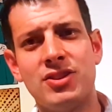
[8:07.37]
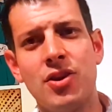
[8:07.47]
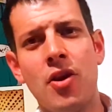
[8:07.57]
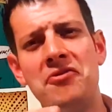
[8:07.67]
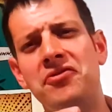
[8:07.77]
that
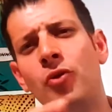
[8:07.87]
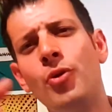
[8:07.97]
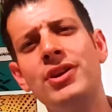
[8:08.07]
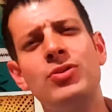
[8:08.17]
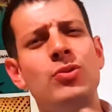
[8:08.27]

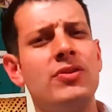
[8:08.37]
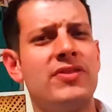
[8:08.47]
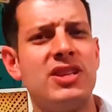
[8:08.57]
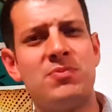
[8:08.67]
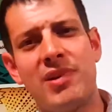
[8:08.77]
avoid all of
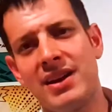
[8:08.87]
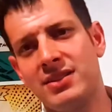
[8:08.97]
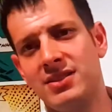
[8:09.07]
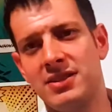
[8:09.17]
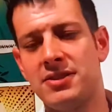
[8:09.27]
these
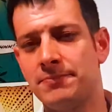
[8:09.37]
practices.